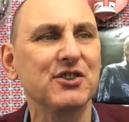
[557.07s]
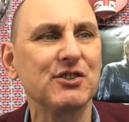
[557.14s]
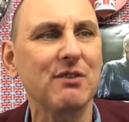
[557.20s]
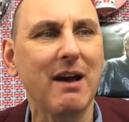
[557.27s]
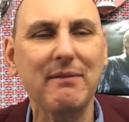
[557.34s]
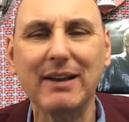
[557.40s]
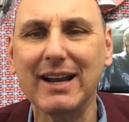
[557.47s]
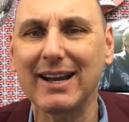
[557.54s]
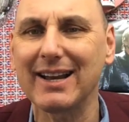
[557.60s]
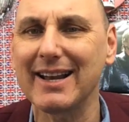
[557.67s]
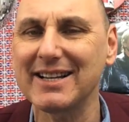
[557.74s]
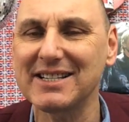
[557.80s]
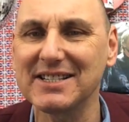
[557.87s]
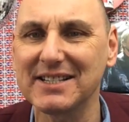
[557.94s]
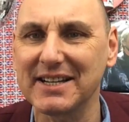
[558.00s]
So have a little
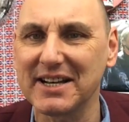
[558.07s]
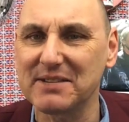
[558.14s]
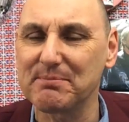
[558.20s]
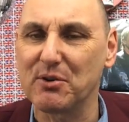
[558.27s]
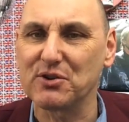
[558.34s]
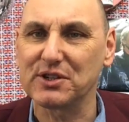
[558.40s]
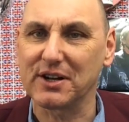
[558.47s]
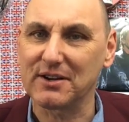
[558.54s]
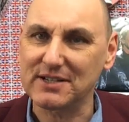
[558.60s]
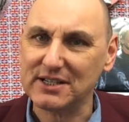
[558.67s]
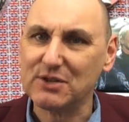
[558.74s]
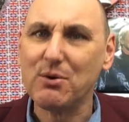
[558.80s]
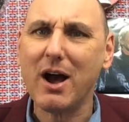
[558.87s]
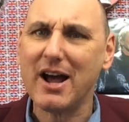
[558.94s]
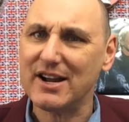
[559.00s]
listen to this, boys and girls. It's
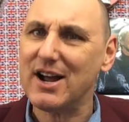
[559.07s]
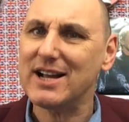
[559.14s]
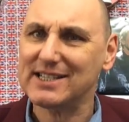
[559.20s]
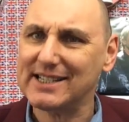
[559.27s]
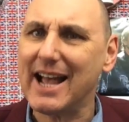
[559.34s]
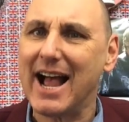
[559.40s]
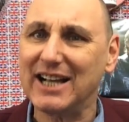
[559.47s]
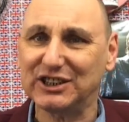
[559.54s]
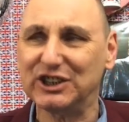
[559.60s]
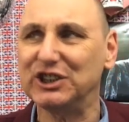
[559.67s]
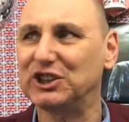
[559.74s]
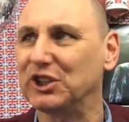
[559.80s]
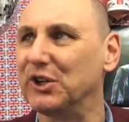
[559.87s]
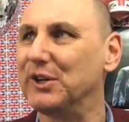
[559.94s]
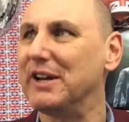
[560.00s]
quite a nice, catchy
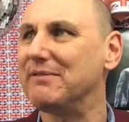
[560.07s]
tune.